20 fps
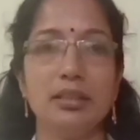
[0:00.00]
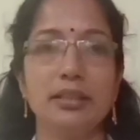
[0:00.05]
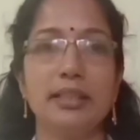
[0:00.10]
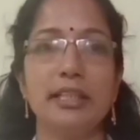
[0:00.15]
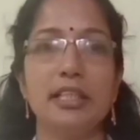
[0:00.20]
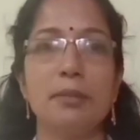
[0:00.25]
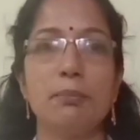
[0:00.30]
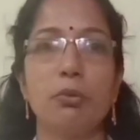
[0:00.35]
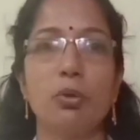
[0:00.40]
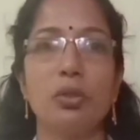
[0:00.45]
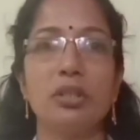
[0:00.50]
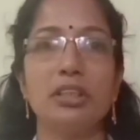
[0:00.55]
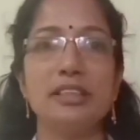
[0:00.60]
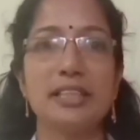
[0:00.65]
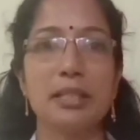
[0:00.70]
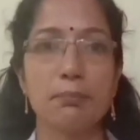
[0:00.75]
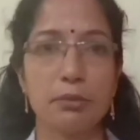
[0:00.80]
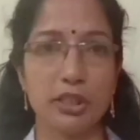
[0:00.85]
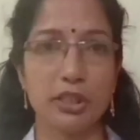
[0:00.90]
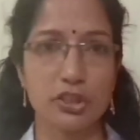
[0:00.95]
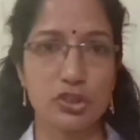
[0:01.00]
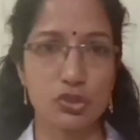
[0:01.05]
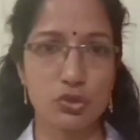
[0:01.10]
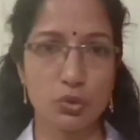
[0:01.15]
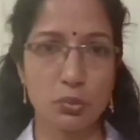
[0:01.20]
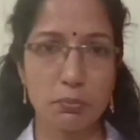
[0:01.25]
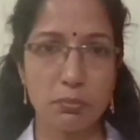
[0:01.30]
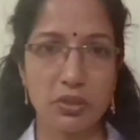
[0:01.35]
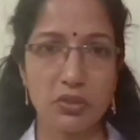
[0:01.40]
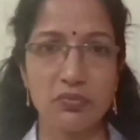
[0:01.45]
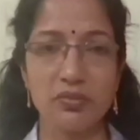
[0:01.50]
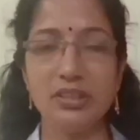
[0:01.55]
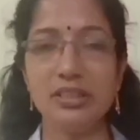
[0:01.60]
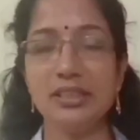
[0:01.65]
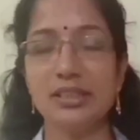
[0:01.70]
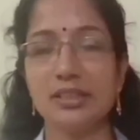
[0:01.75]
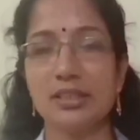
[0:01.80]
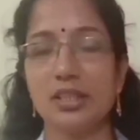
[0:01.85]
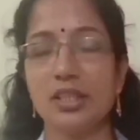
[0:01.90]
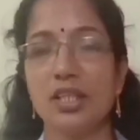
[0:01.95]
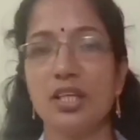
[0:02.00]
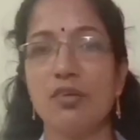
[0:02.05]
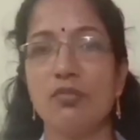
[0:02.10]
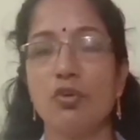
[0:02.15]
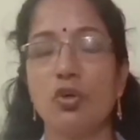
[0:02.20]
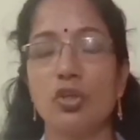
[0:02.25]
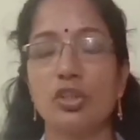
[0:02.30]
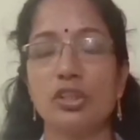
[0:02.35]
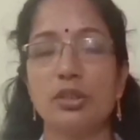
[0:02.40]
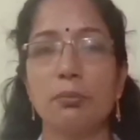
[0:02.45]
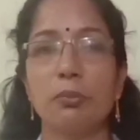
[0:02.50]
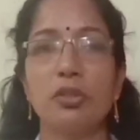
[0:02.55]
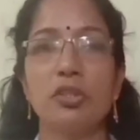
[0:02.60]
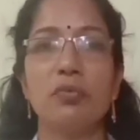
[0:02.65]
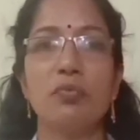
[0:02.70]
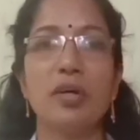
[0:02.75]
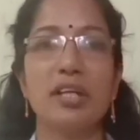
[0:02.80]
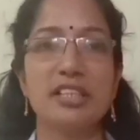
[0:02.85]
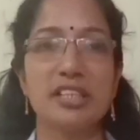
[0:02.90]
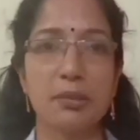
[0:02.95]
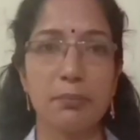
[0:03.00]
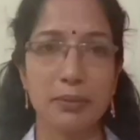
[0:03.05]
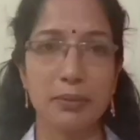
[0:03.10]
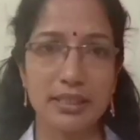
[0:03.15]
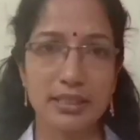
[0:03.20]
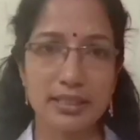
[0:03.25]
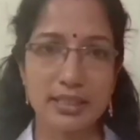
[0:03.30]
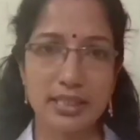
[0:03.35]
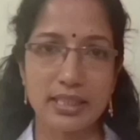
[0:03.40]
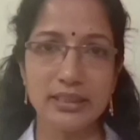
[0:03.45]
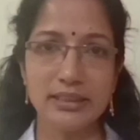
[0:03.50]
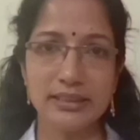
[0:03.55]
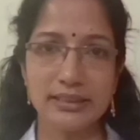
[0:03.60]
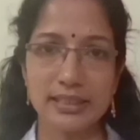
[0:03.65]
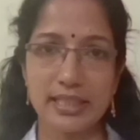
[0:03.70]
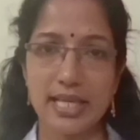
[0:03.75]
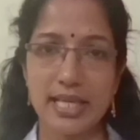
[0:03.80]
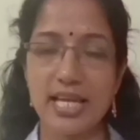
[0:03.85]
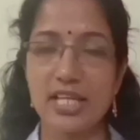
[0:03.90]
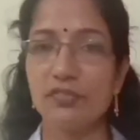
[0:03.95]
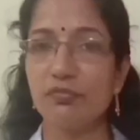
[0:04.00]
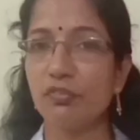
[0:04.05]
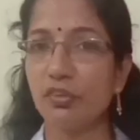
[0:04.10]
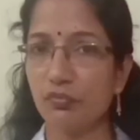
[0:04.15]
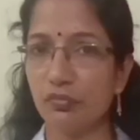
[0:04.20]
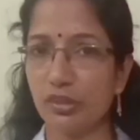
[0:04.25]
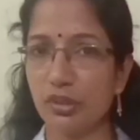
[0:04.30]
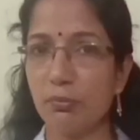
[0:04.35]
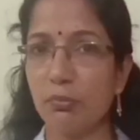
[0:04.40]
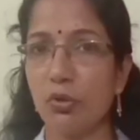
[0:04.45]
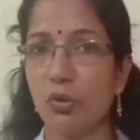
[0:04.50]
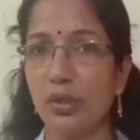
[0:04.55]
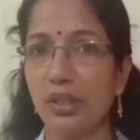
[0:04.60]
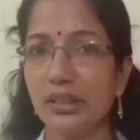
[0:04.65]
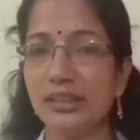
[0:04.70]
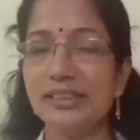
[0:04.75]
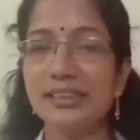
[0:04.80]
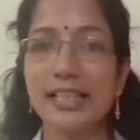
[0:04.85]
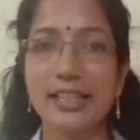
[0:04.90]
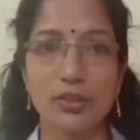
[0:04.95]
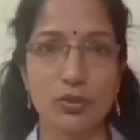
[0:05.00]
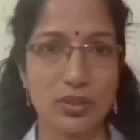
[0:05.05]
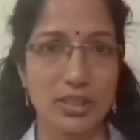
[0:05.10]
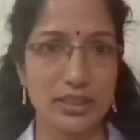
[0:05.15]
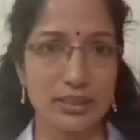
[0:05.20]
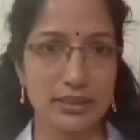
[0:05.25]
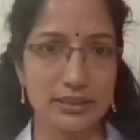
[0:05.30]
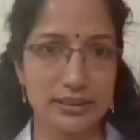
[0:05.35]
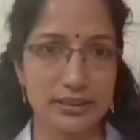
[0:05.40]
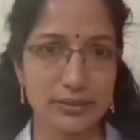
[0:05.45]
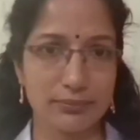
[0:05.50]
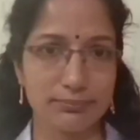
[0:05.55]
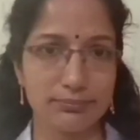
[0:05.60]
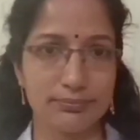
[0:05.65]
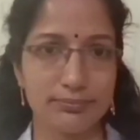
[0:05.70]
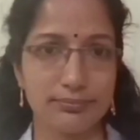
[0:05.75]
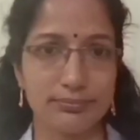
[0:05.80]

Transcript: Third point, separation of powers. Fourth point, fundamental rights. And fifth point, secularism.